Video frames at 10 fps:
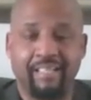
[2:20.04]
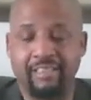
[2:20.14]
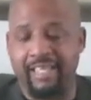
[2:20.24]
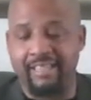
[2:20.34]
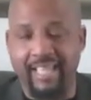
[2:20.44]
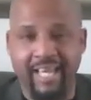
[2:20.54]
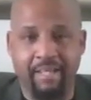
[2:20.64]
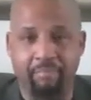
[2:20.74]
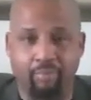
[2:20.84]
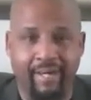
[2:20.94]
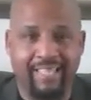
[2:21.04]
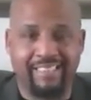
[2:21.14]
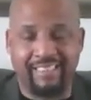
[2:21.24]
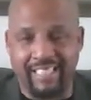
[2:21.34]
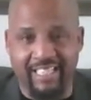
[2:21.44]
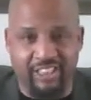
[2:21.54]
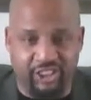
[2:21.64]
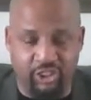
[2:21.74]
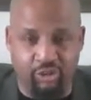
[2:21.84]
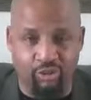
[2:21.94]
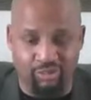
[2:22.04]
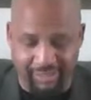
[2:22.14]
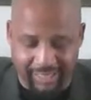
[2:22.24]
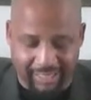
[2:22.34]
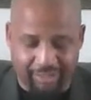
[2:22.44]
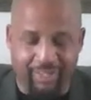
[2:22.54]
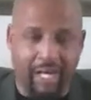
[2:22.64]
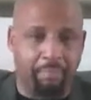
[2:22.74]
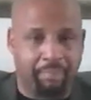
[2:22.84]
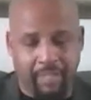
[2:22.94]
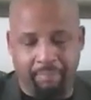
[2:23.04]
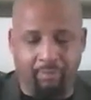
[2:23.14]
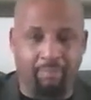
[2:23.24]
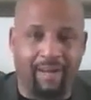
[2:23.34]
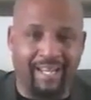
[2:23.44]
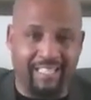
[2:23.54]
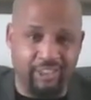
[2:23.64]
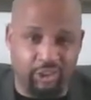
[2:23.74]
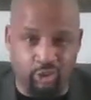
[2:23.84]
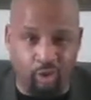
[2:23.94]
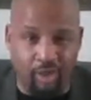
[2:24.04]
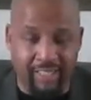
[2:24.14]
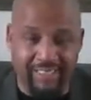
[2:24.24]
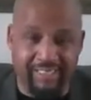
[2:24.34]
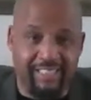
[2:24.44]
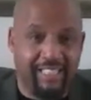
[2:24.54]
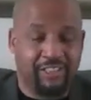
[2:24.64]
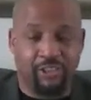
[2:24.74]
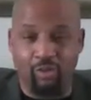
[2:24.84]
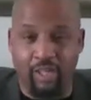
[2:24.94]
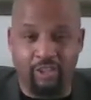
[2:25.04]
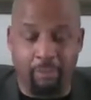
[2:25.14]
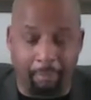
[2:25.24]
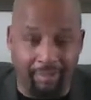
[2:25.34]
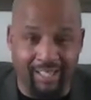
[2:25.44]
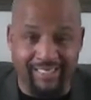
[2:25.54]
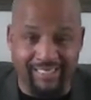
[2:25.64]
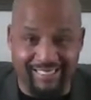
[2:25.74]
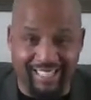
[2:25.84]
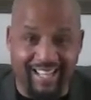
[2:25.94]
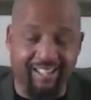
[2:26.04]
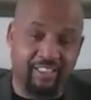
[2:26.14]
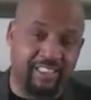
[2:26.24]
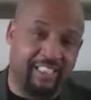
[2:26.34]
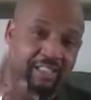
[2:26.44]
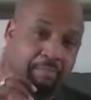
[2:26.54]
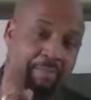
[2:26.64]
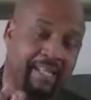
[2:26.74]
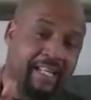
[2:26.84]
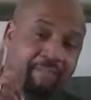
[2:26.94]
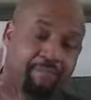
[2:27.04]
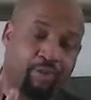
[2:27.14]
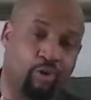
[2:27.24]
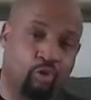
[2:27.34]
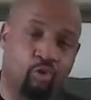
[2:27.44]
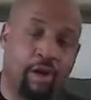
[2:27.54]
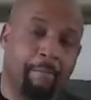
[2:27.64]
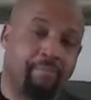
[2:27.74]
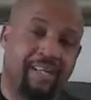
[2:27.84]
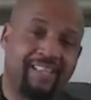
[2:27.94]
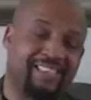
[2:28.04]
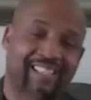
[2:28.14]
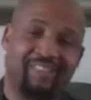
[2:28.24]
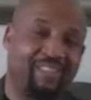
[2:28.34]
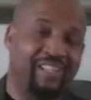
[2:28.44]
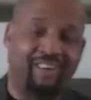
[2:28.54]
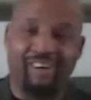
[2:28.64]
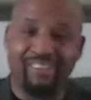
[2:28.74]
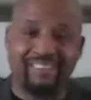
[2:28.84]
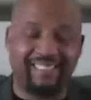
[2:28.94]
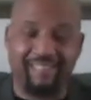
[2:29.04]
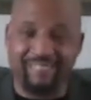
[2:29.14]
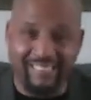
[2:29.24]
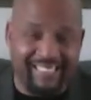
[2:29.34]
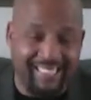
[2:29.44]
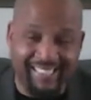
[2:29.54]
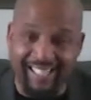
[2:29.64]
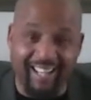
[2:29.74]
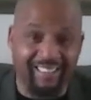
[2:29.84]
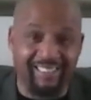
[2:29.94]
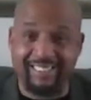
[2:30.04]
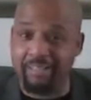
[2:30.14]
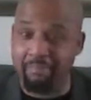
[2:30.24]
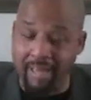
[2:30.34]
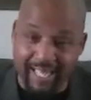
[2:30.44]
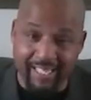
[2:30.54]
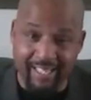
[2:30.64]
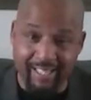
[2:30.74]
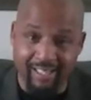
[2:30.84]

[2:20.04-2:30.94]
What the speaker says: the name brand tennis shoes, you got people buying Jordans, $200+ and you're being fooled because they only cost $17 to make.